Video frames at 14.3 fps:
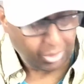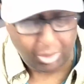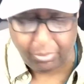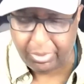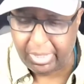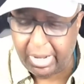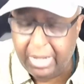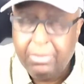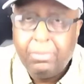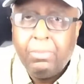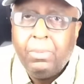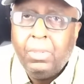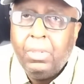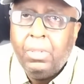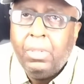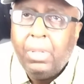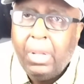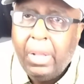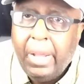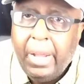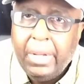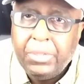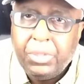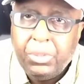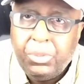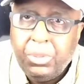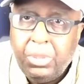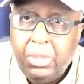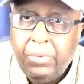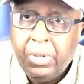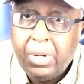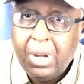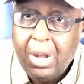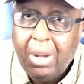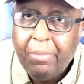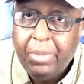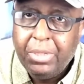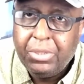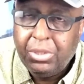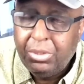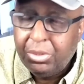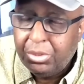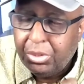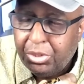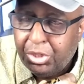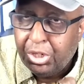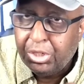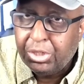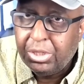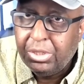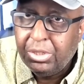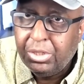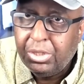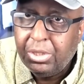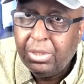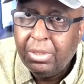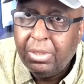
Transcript: And with that, I ask that you leave your comments, your suggestions